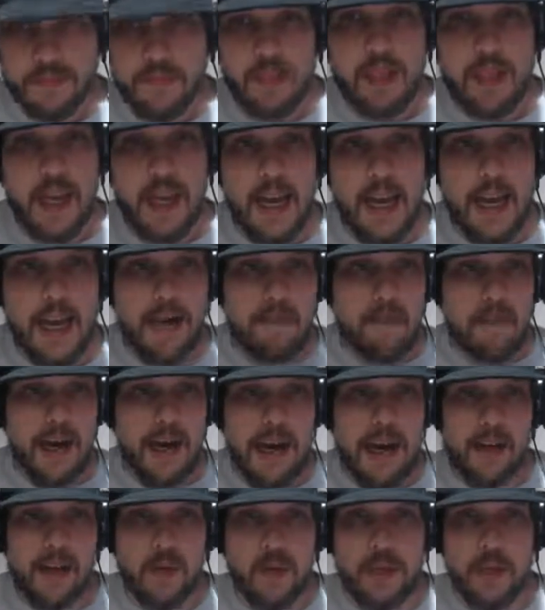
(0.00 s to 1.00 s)
I have
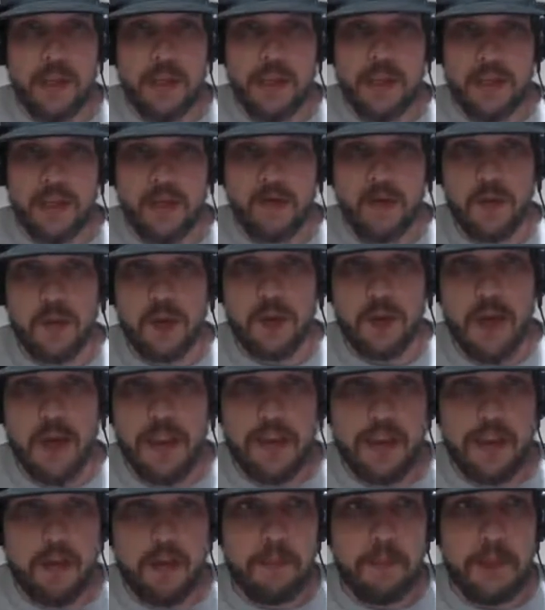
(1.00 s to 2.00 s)
Pac winning as well. I
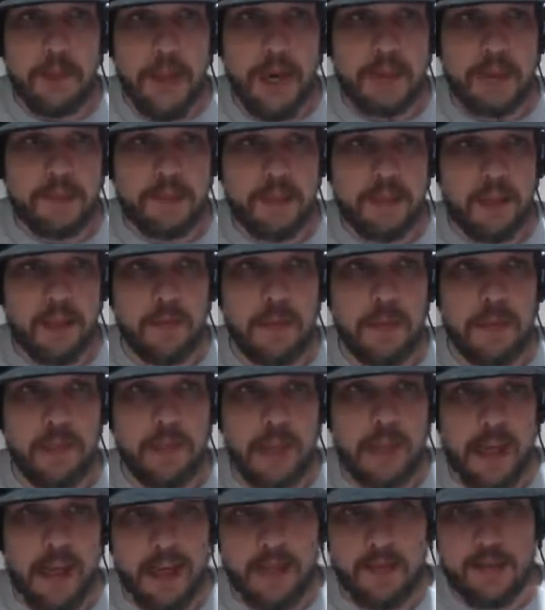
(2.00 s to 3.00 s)
think Pac's going to be
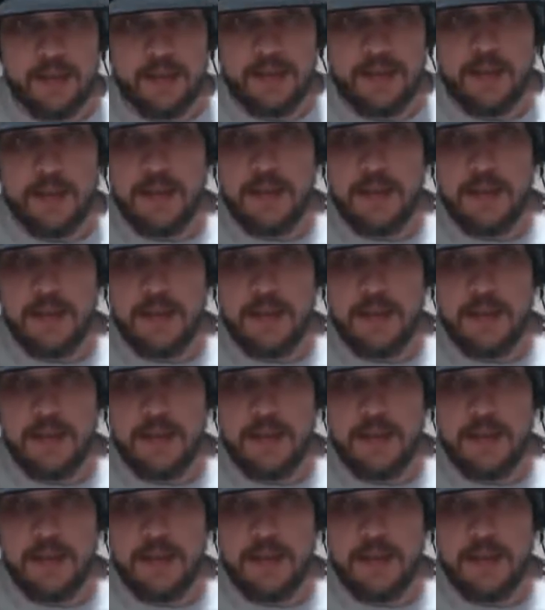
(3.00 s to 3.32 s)
the next